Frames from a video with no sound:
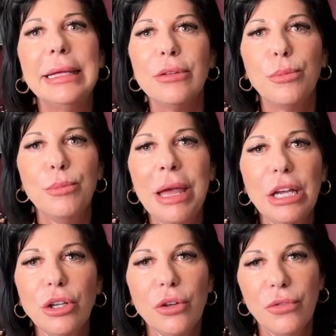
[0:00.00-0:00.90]
is
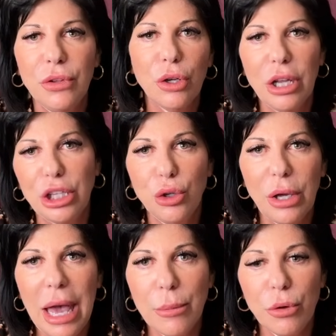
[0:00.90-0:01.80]
making you feel like you
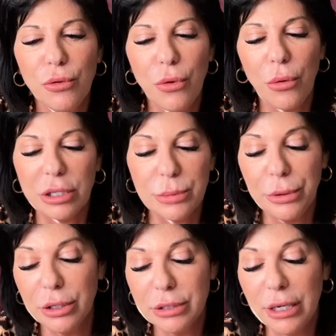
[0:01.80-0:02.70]
can't move forward.
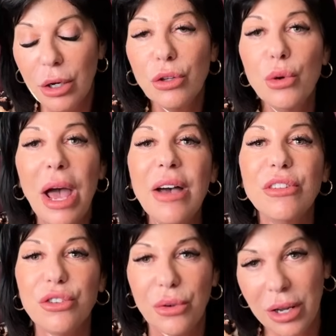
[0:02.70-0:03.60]
Spirit is saying, oh, you have
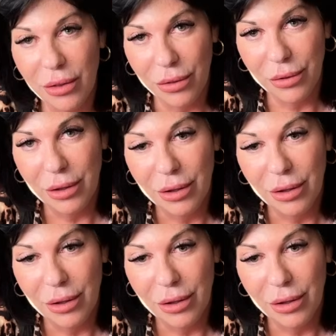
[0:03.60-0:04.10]
the strength.